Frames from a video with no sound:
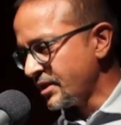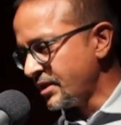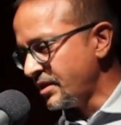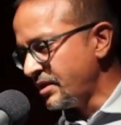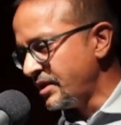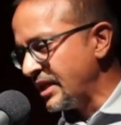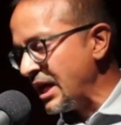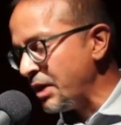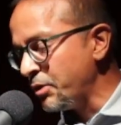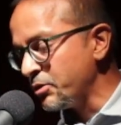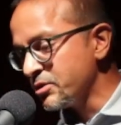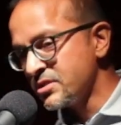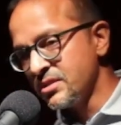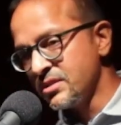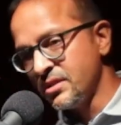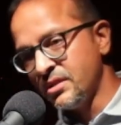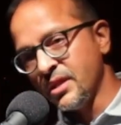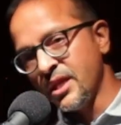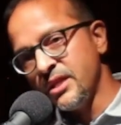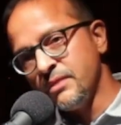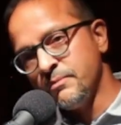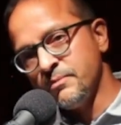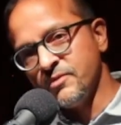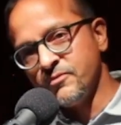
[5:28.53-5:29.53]
Now it's the
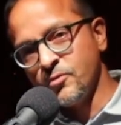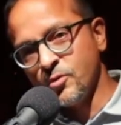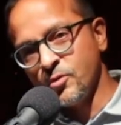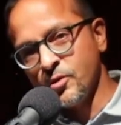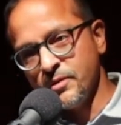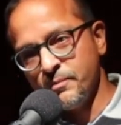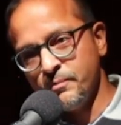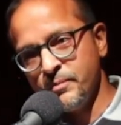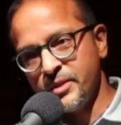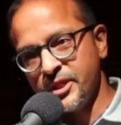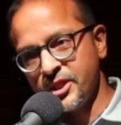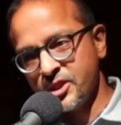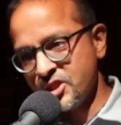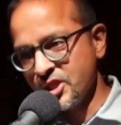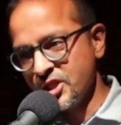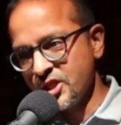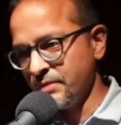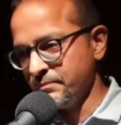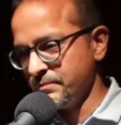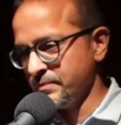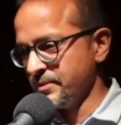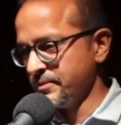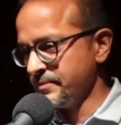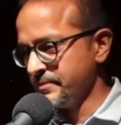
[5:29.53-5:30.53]
night before the big
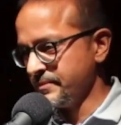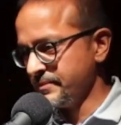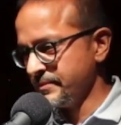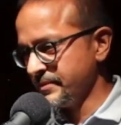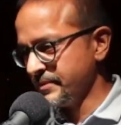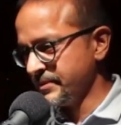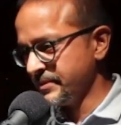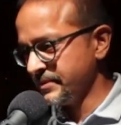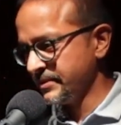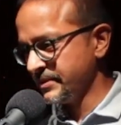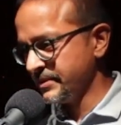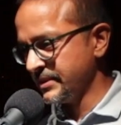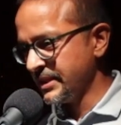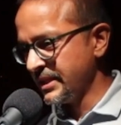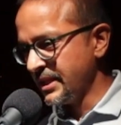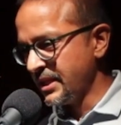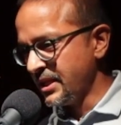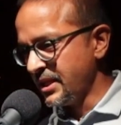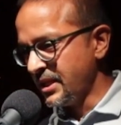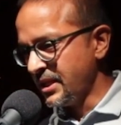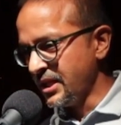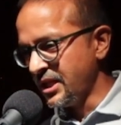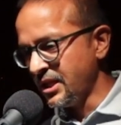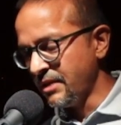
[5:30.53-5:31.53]
jump.
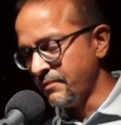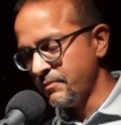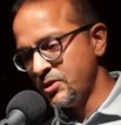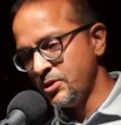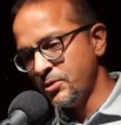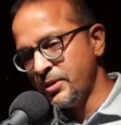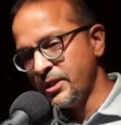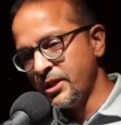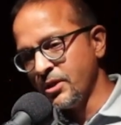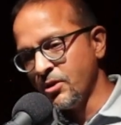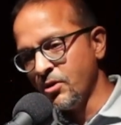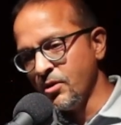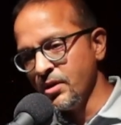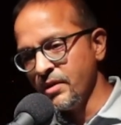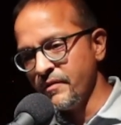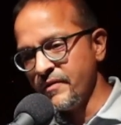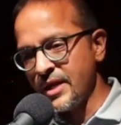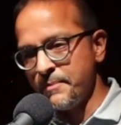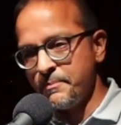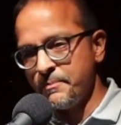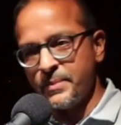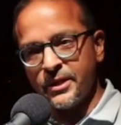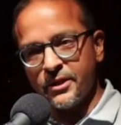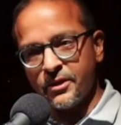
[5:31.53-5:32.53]
And I'm doing all of
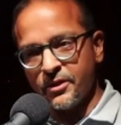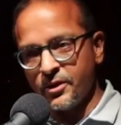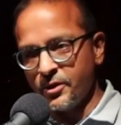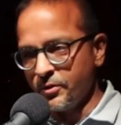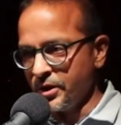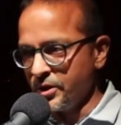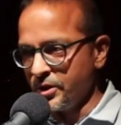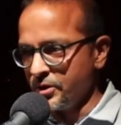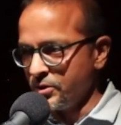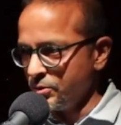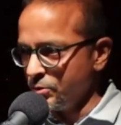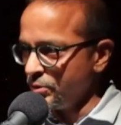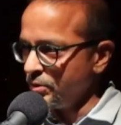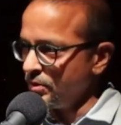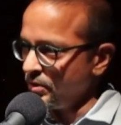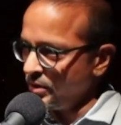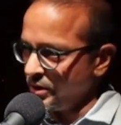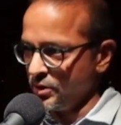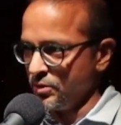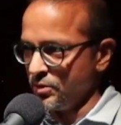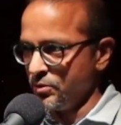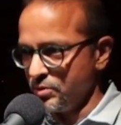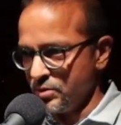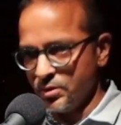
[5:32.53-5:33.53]
that paranoid
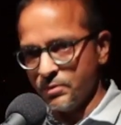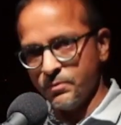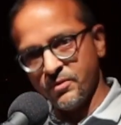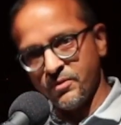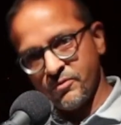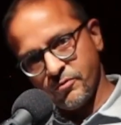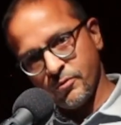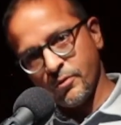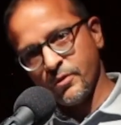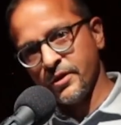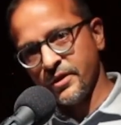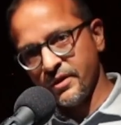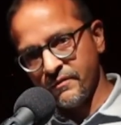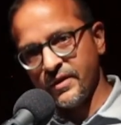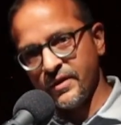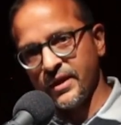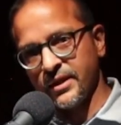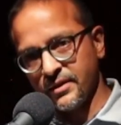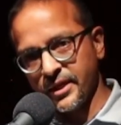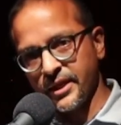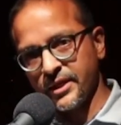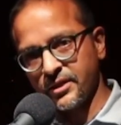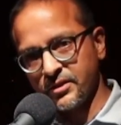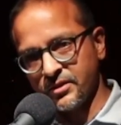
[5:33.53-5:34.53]
Googling you do before an
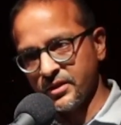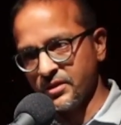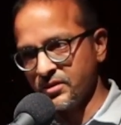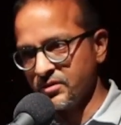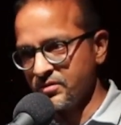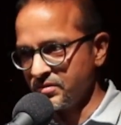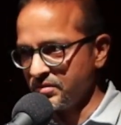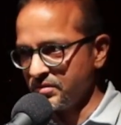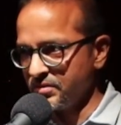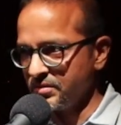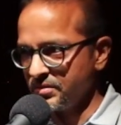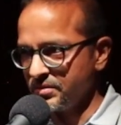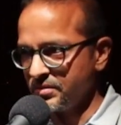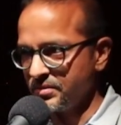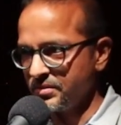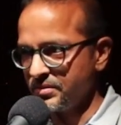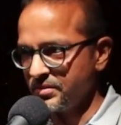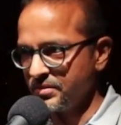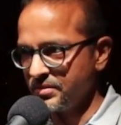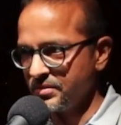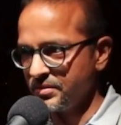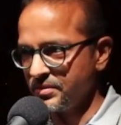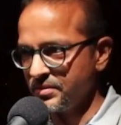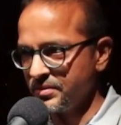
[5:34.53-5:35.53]
event like this.
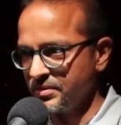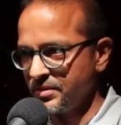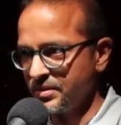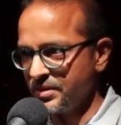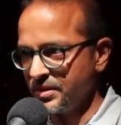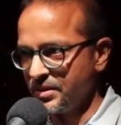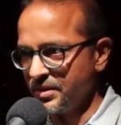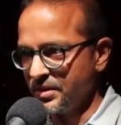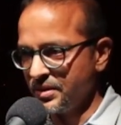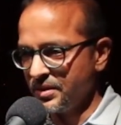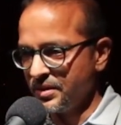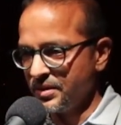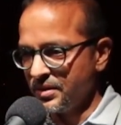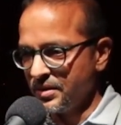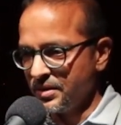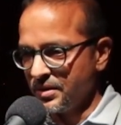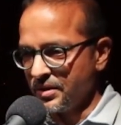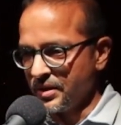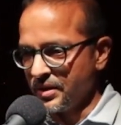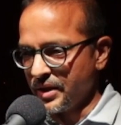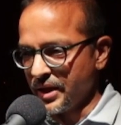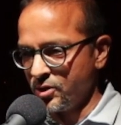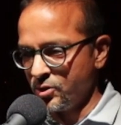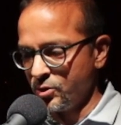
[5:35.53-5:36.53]

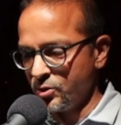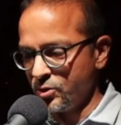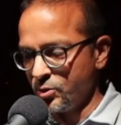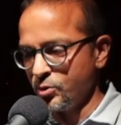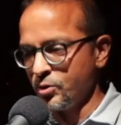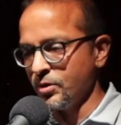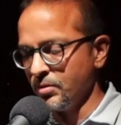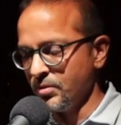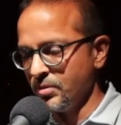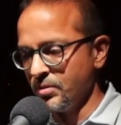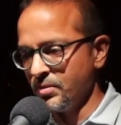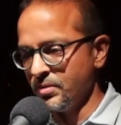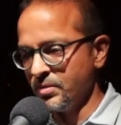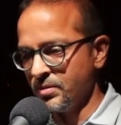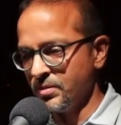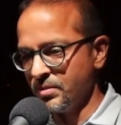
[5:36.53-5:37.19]
And I Google,